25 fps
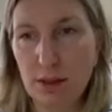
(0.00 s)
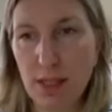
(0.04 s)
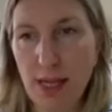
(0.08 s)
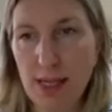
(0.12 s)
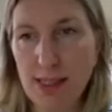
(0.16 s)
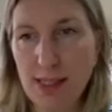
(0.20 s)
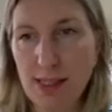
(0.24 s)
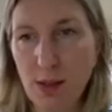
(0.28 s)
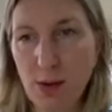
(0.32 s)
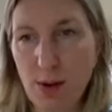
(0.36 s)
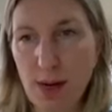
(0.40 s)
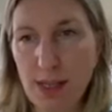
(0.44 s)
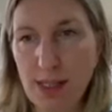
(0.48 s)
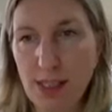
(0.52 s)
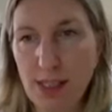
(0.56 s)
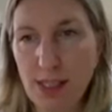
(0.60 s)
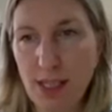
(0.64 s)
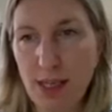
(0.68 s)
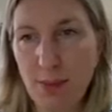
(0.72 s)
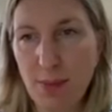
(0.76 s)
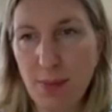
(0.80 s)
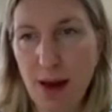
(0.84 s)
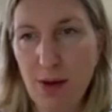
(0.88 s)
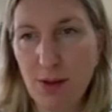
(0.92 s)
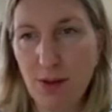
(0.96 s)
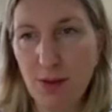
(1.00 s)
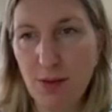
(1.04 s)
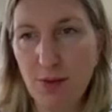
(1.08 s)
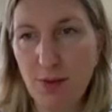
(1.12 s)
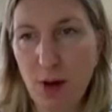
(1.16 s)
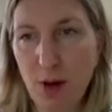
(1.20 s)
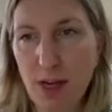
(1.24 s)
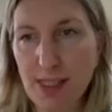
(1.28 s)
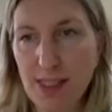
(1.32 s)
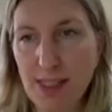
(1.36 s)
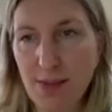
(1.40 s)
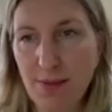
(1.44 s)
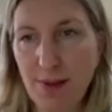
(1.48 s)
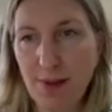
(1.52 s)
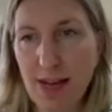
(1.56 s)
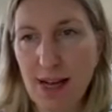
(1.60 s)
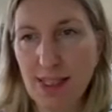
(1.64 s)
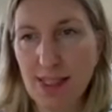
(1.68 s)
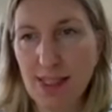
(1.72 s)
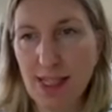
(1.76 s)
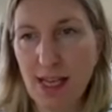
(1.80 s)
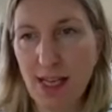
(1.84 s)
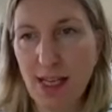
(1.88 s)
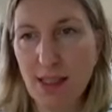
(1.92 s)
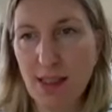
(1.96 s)
there's a question about the Pfizer
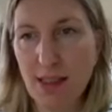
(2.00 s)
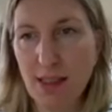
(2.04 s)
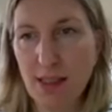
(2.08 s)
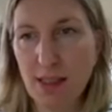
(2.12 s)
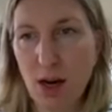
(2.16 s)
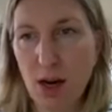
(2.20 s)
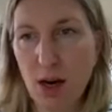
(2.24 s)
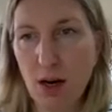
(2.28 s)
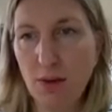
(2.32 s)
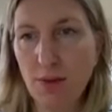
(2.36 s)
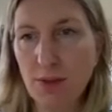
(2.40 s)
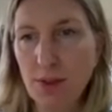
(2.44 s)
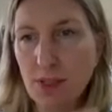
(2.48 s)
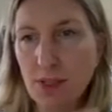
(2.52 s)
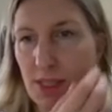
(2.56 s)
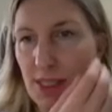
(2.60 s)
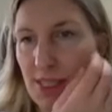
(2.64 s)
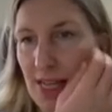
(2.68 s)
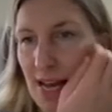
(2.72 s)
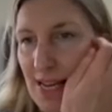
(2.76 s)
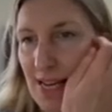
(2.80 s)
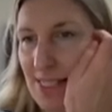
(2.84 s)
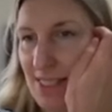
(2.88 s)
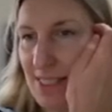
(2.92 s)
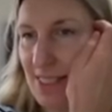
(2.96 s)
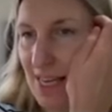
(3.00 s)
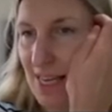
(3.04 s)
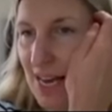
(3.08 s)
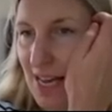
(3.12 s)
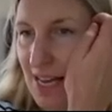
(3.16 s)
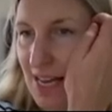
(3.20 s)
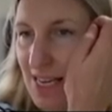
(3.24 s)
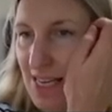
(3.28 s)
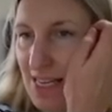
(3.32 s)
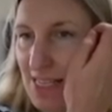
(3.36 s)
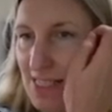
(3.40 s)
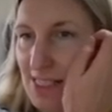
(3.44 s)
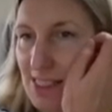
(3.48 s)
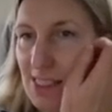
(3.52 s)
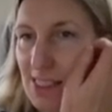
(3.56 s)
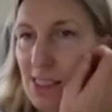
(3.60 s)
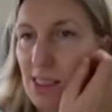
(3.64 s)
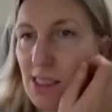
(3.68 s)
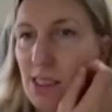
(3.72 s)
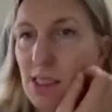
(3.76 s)
vaccine after 10 days.